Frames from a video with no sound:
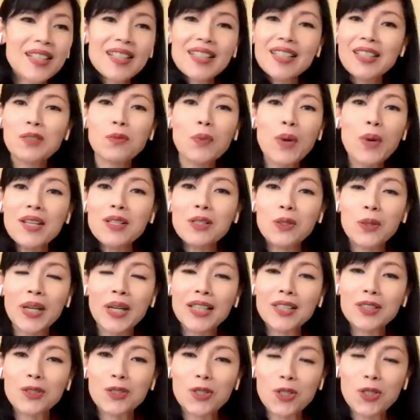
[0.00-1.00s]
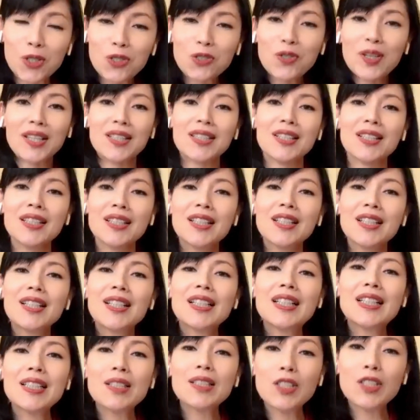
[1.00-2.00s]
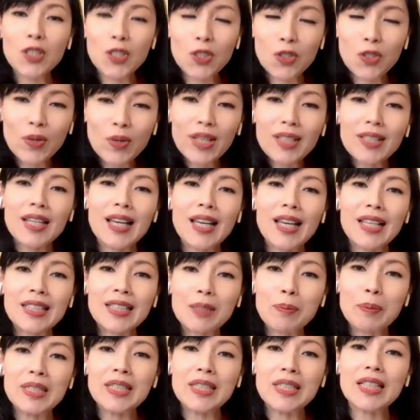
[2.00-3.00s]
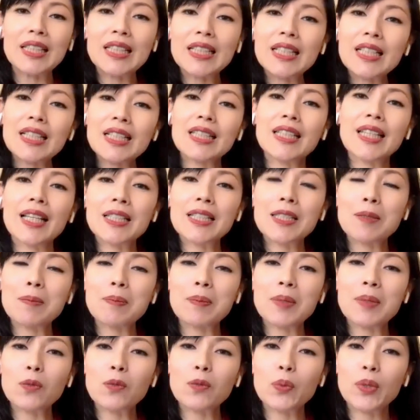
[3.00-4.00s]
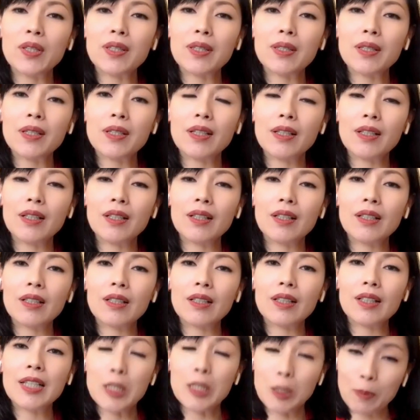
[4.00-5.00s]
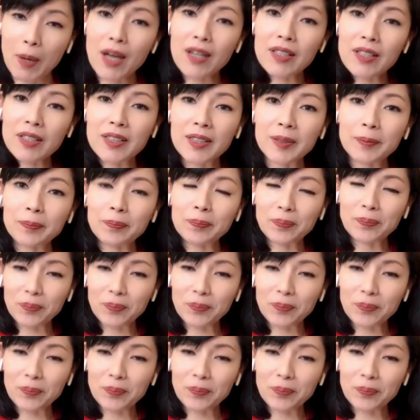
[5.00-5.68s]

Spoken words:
He went ahead to straight and immediately connected me with his partner,